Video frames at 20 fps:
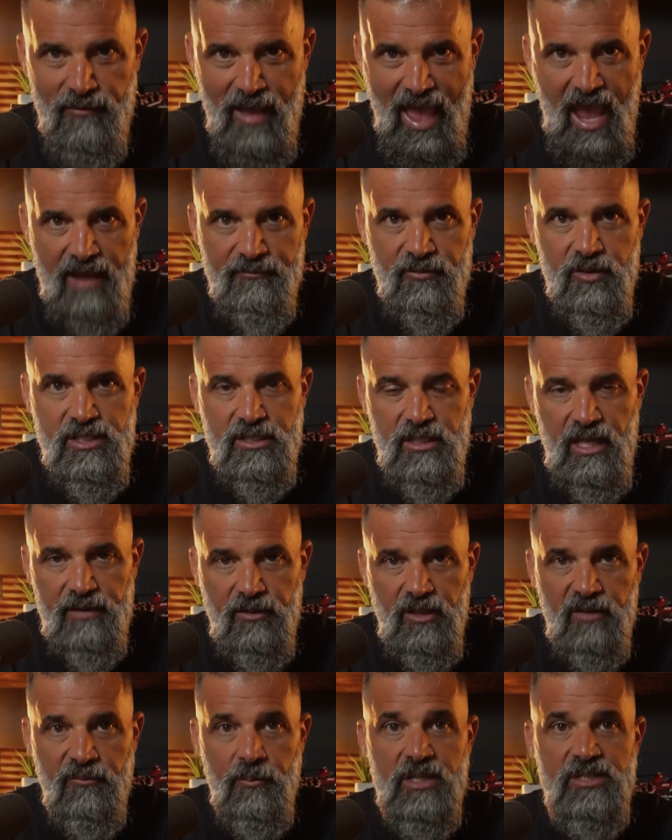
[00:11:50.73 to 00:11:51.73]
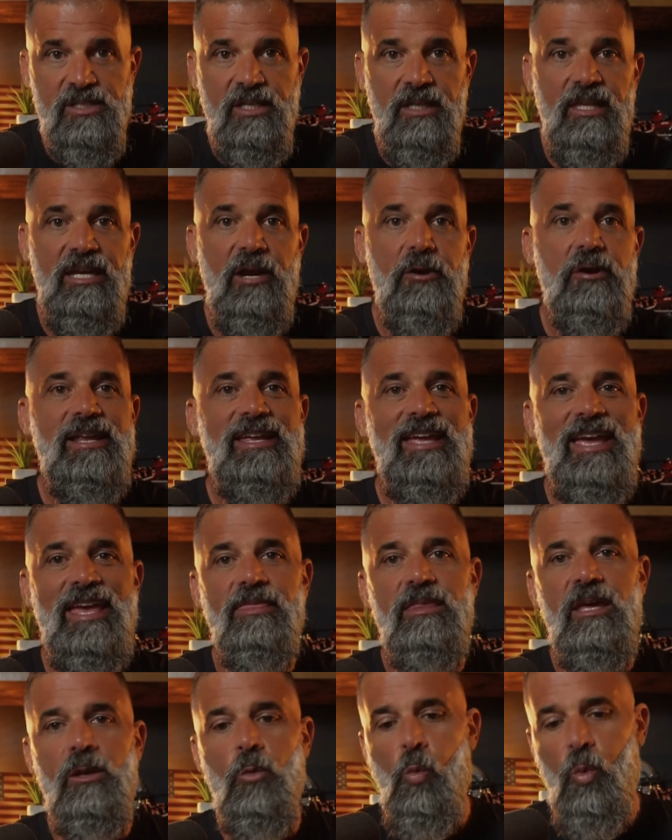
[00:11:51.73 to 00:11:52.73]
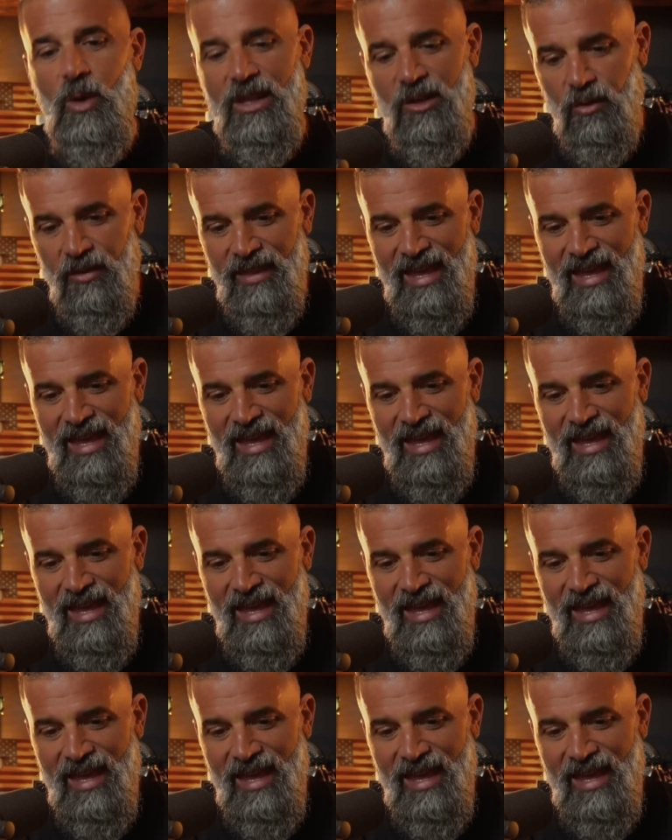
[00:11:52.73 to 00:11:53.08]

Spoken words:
average level of muscularity and then whittle